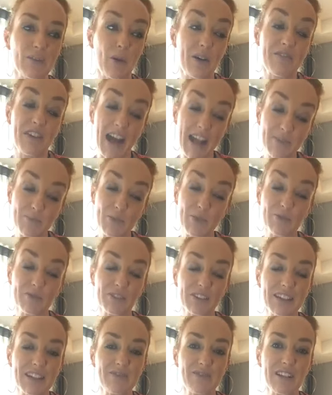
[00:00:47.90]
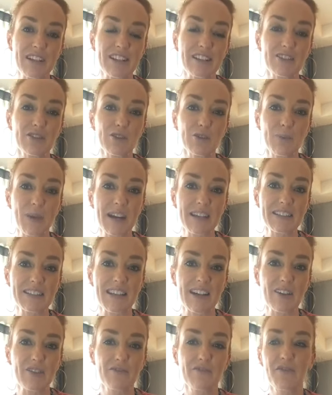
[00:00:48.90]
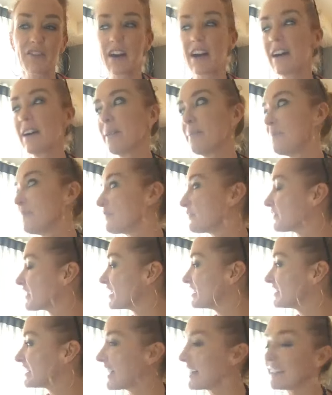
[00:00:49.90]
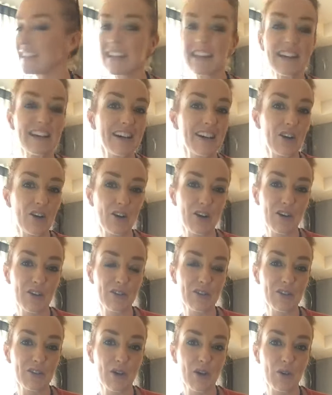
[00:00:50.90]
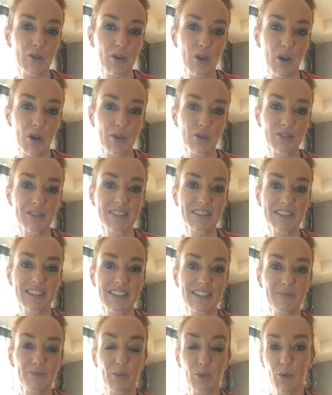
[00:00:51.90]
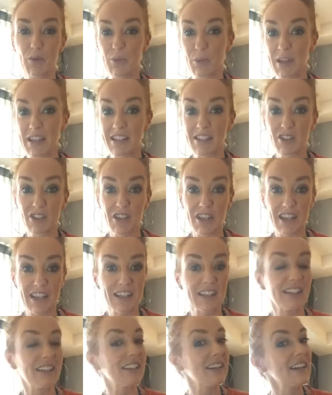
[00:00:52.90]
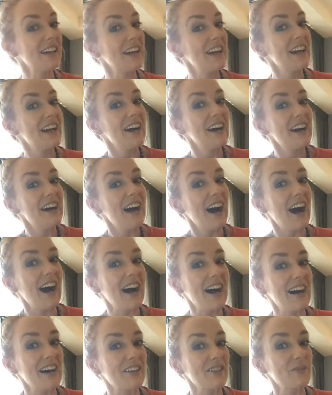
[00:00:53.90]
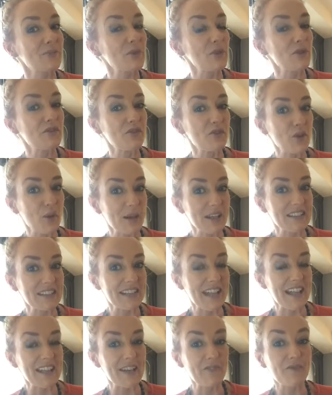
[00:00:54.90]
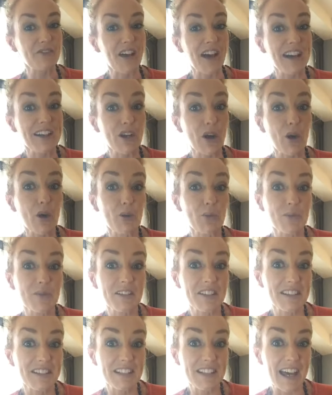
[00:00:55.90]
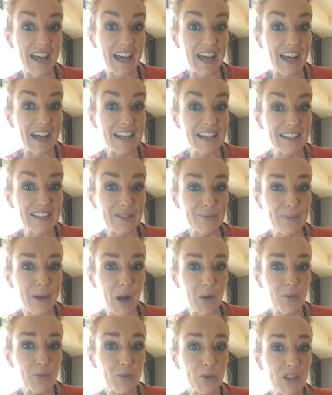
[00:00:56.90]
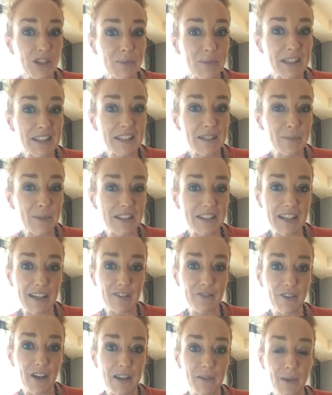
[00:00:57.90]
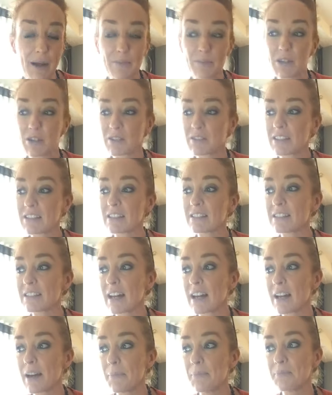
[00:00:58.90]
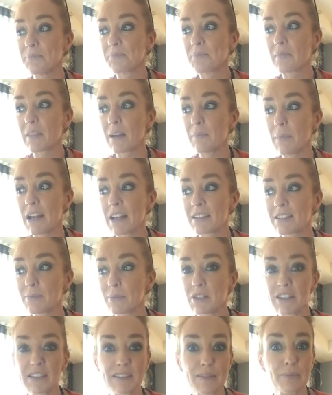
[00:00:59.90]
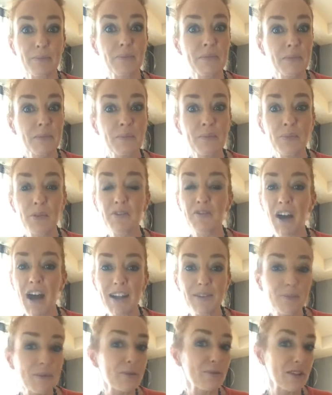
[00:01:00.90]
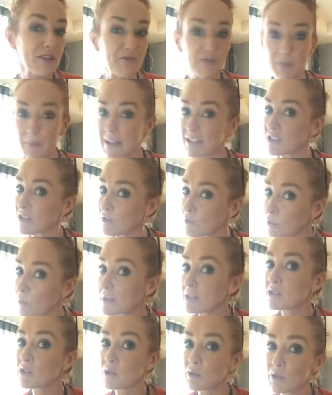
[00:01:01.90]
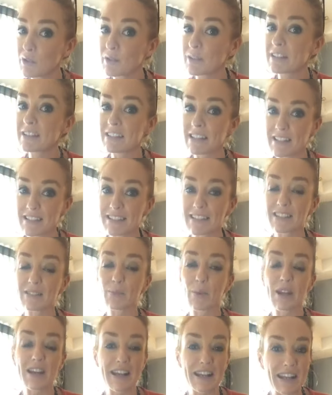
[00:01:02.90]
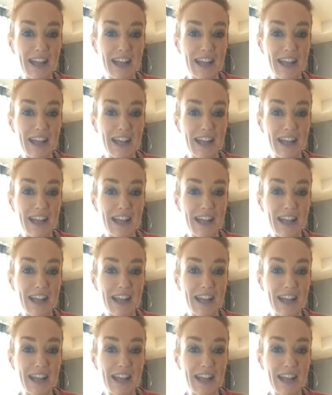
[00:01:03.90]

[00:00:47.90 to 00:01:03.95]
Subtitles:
had a beautiful evening to myself down here on the Gold Coast at Broad Beach in beautiful Queensland. I'm flying home today to Melbourne, which I'm a little bit terrified about because it's my husband has provided me with information that it will be 2 degrees Celsius when I